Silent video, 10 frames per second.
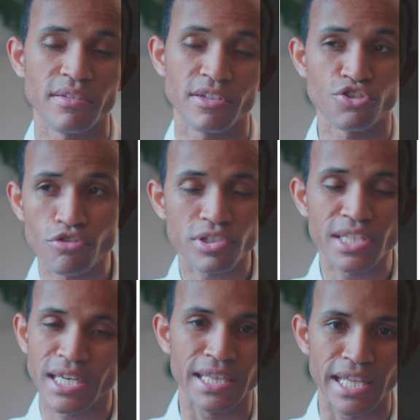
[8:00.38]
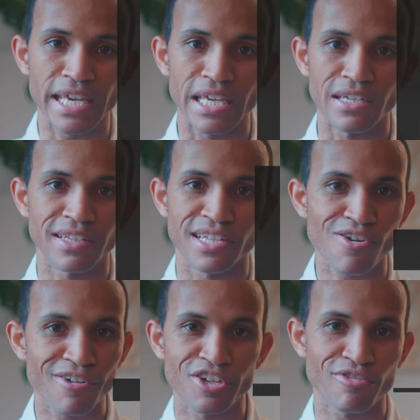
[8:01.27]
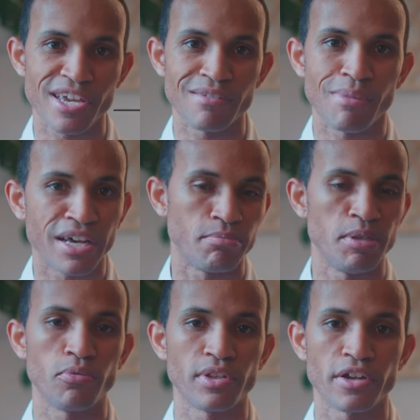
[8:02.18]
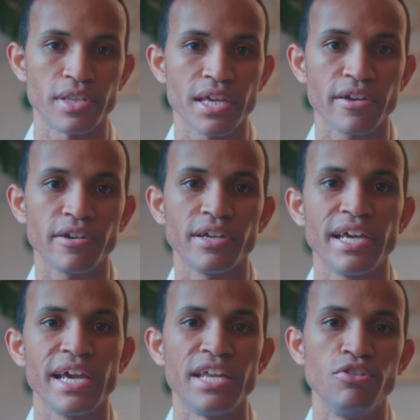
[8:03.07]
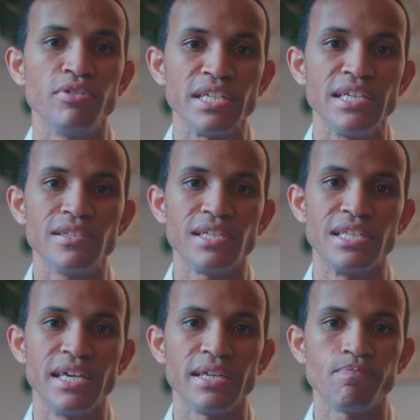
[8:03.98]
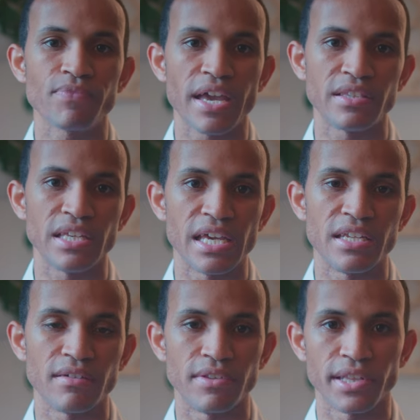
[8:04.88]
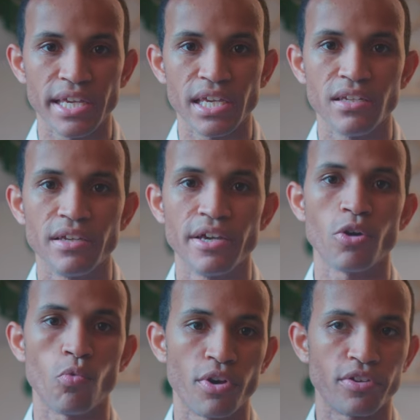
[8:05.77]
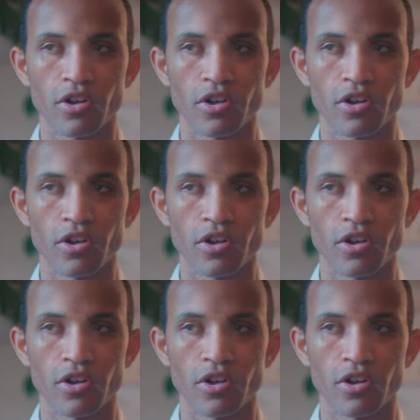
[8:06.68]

there's usually a lane that's already created by the people that are there, and you can easily get at the end of the lane where